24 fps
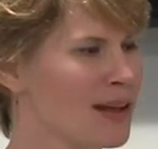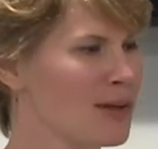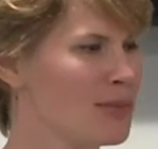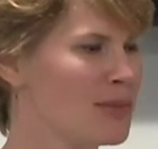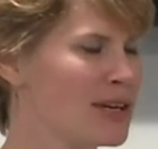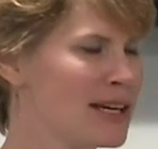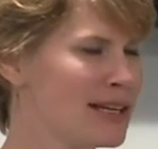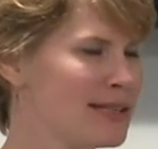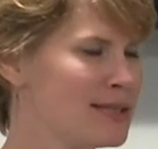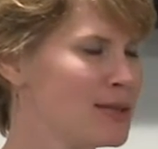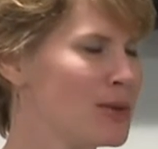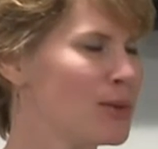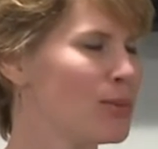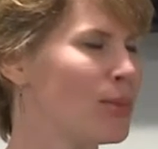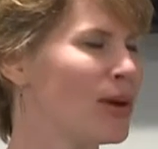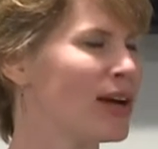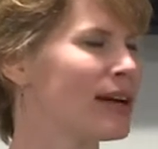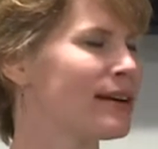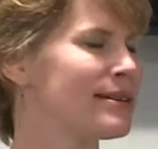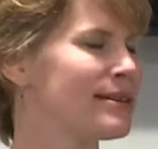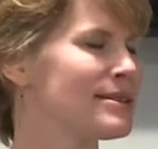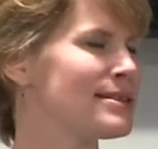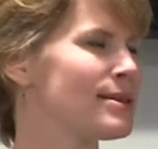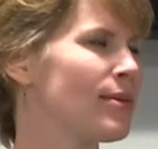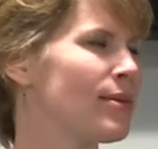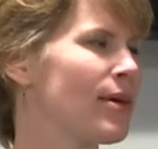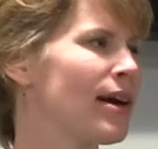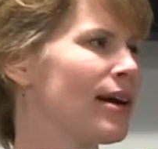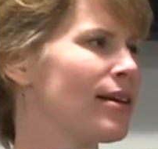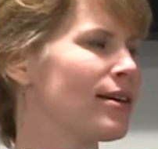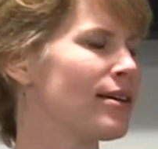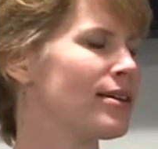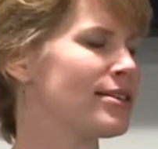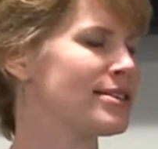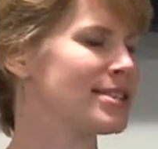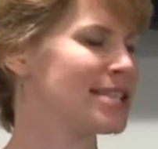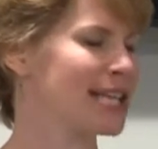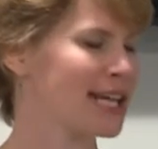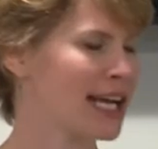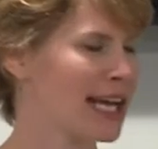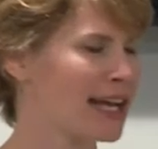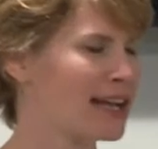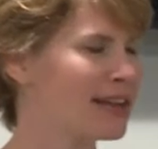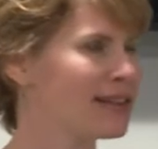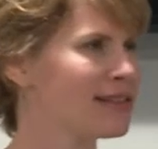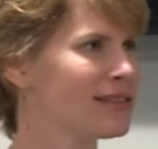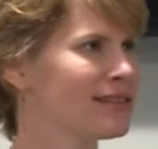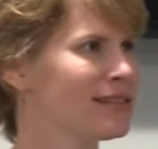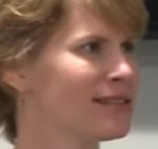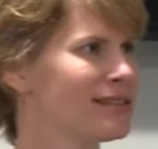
I'm going to do it better tomorrow or tonight.